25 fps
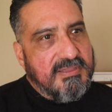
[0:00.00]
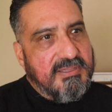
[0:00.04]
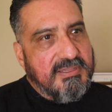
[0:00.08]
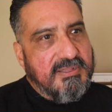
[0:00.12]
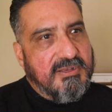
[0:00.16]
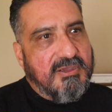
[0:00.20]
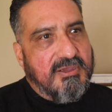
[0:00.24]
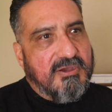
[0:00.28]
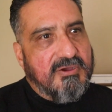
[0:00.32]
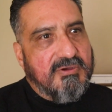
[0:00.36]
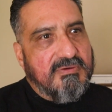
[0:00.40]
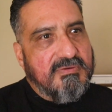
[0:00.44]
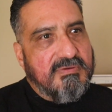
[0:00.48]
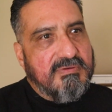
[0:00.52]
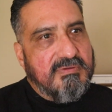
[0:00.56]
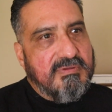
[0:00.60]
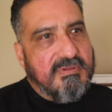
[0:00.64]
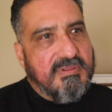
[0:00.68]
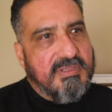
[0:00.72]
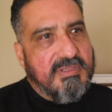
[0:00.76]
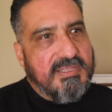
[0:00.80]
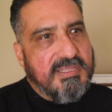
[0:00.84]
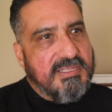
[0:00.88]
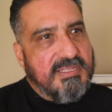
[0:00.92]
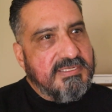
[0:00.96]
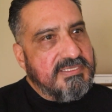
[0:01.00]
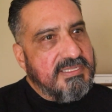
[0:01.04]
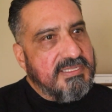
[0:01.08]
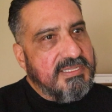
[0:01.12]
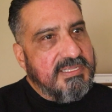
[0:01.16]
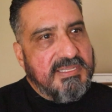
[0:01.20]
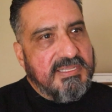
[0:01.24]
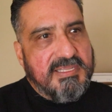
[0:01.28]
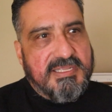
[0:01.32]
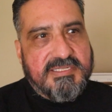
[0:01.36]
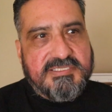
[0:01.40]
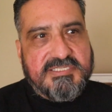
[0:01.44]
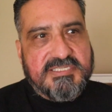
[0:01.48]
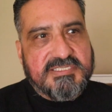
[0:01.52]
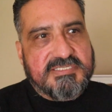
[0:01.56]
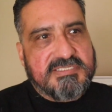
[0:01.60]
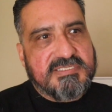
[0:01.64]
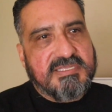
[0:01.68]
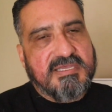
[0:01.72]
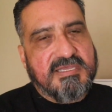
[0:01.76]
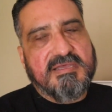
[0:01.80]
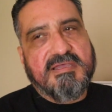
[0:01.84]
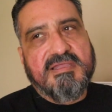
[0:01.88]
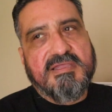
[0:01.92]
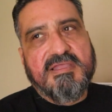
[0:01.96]
You know, it's
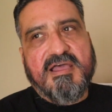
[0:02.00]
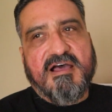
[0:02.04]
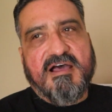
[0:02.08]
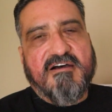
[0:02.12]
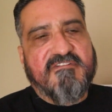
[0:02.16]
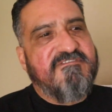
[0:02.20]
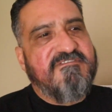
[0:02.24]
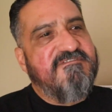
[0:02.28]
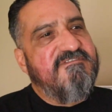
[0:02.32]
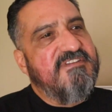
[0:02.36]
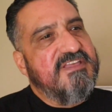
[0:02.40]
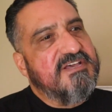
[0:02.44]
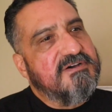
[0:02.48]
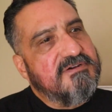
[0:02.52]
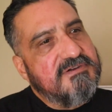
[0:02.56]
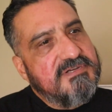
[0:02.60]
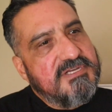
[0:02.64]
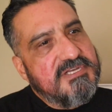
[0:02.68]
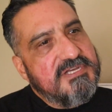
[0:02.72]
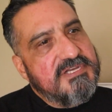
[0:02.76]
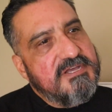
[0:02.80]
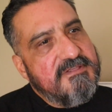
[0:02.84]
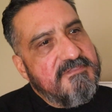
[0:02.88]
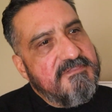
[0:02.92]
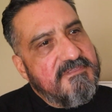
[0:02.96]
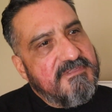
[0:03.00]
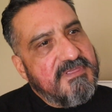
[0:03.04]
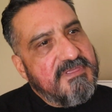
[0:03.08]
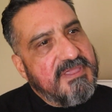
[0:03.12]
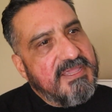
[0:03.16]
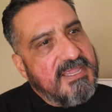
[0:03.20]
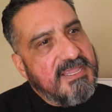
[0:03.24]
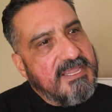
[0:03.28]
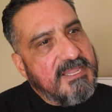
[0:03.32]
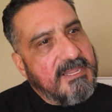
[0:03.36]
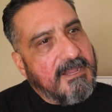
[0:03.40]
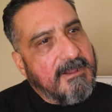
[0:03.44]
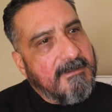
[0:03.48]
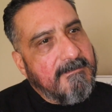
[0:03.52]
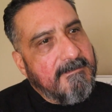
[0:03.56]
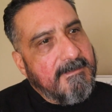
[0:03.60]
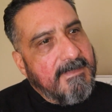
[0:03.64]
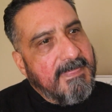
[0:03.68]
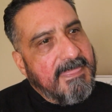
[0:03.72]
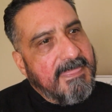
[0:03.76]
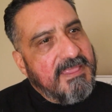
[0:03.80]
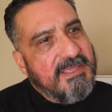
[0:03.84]
just a feel-good thing.